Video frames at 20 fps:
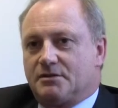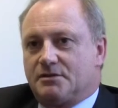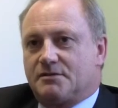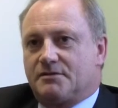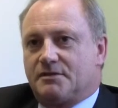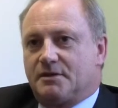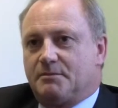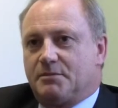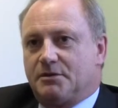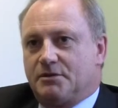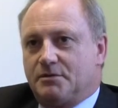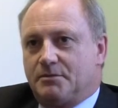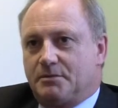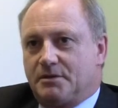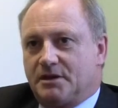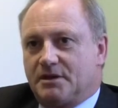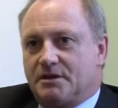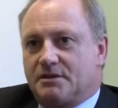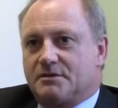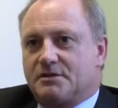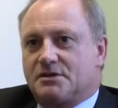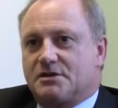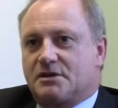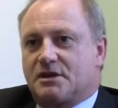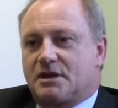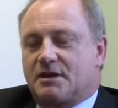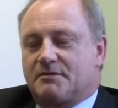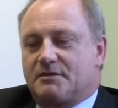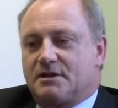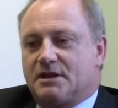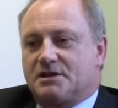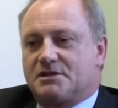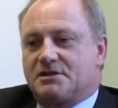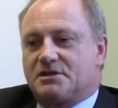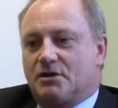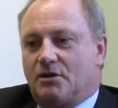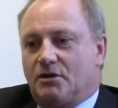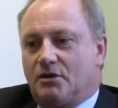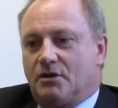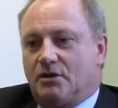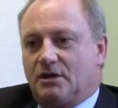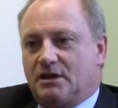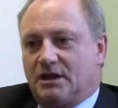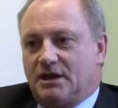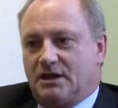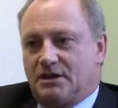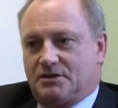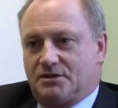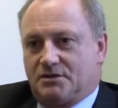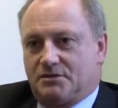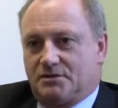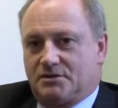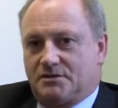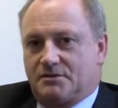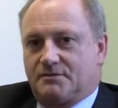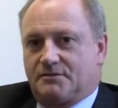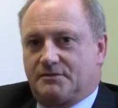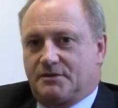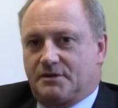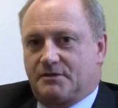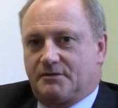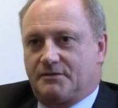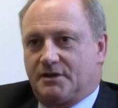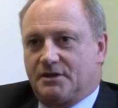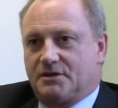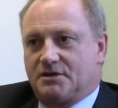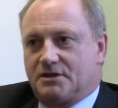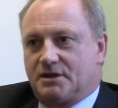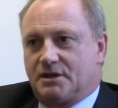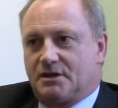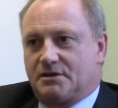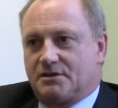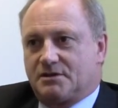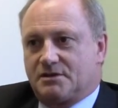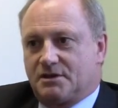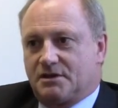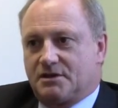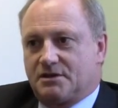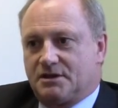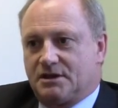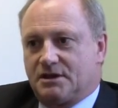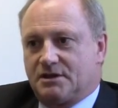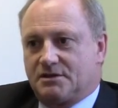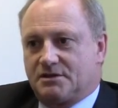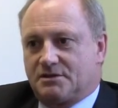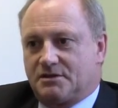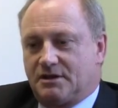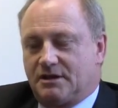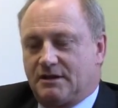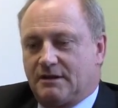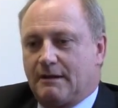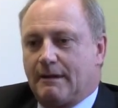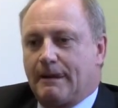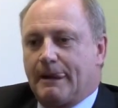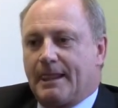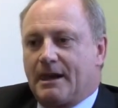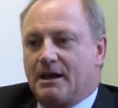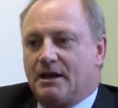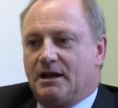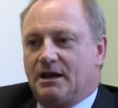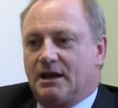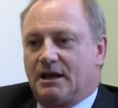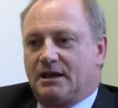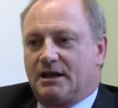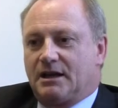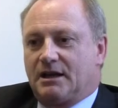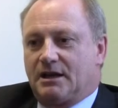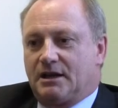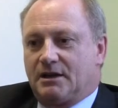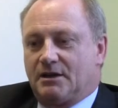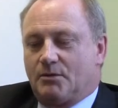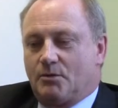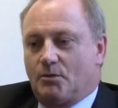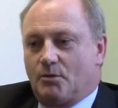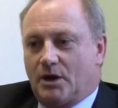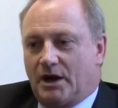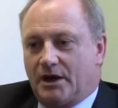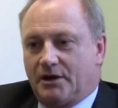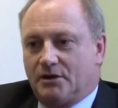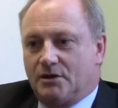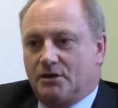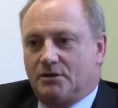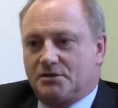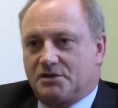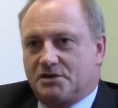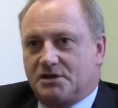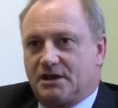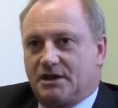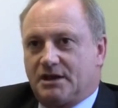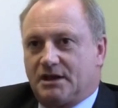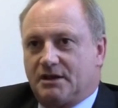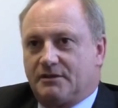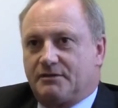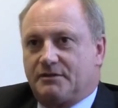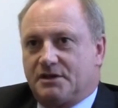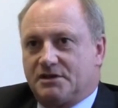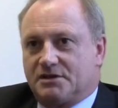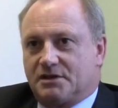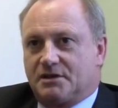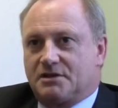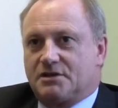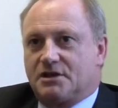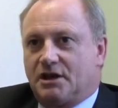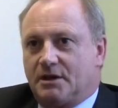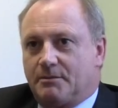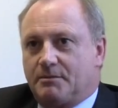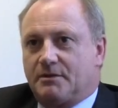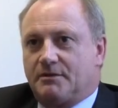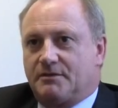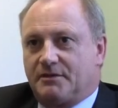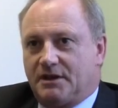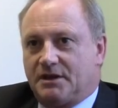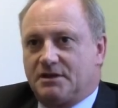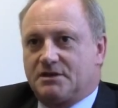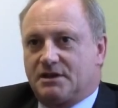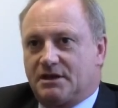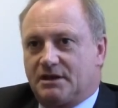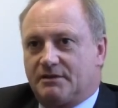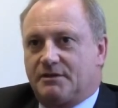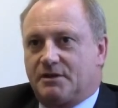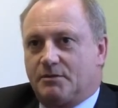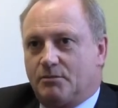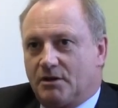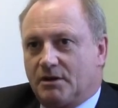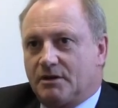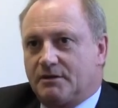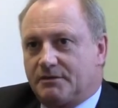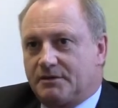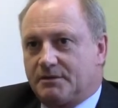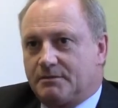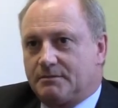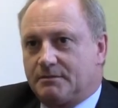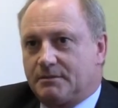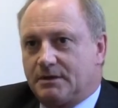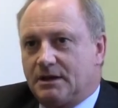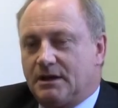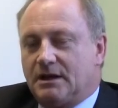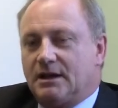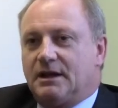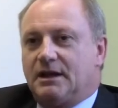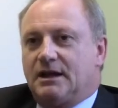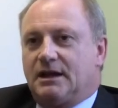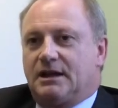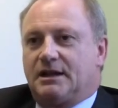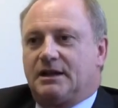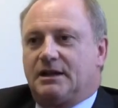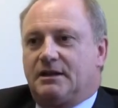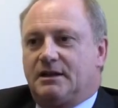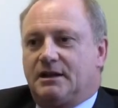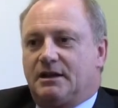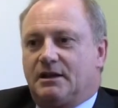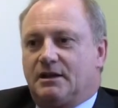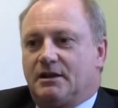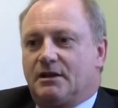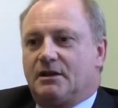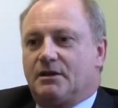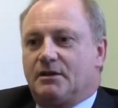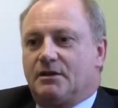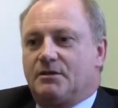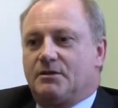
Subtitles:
useful blueprint. It lists all the issues for a functioning construction industry, and I know CIF is on top of each and every one of them, and I think